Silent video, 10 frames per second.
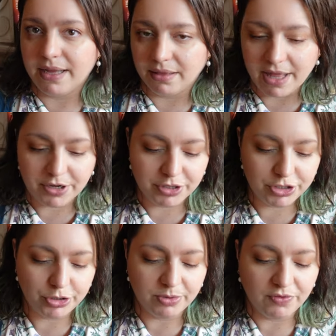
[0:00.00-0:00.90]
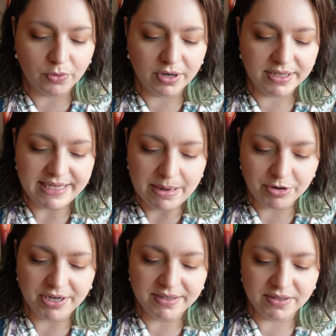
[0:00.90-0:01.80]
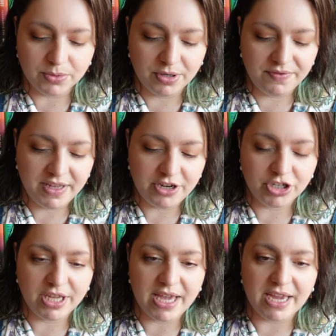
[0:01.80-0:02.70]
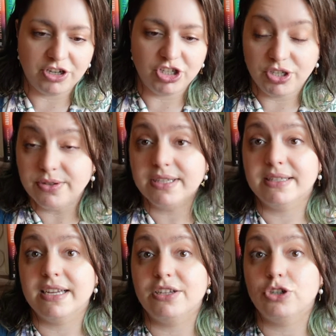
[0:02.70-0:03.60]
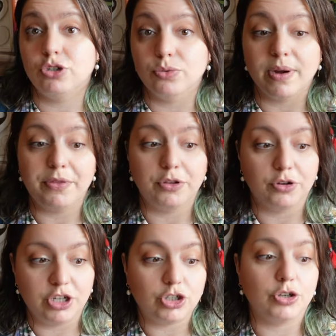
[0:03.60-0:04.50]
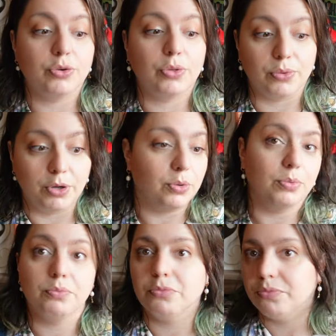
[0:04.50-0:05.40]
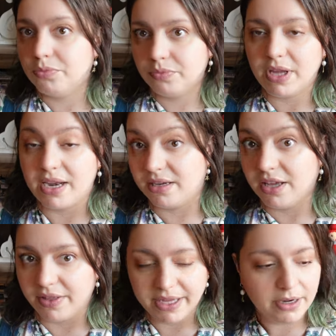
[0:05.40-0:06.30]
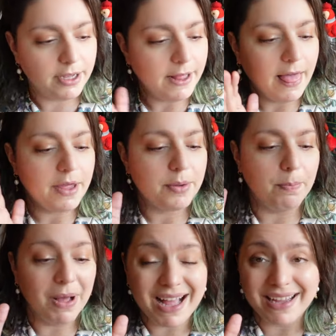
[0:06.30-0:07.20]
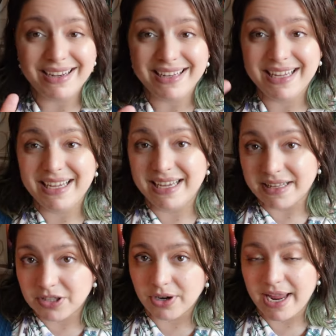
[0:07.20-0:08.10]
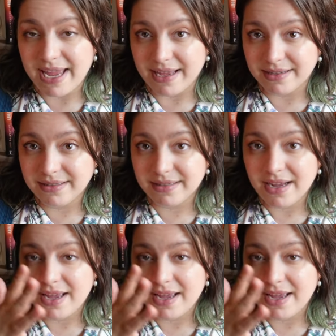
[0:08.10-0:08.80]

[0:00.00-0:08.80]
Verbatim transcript: had led her to before, Damaris, the sword of the ancient king, and she uses it to run the creature through and kill it. But it gets her hand